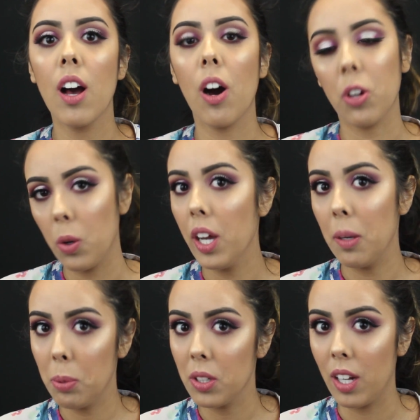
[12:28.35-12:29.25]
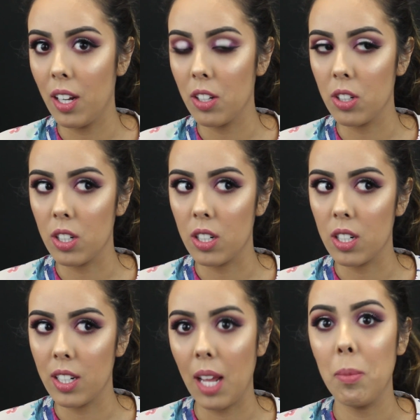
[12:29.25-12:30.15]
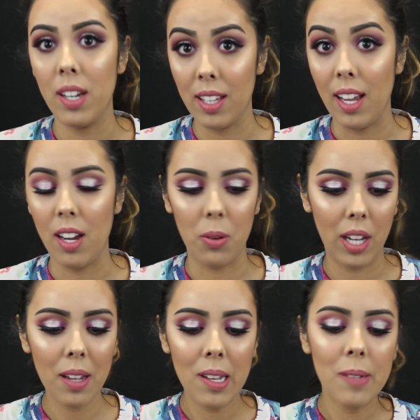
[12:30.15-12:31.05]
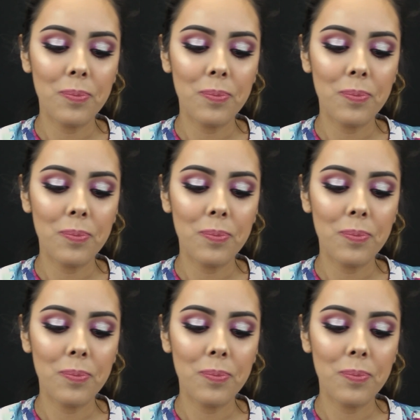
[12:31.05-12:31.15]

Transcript: I'll go ahead and put your name in again, okay?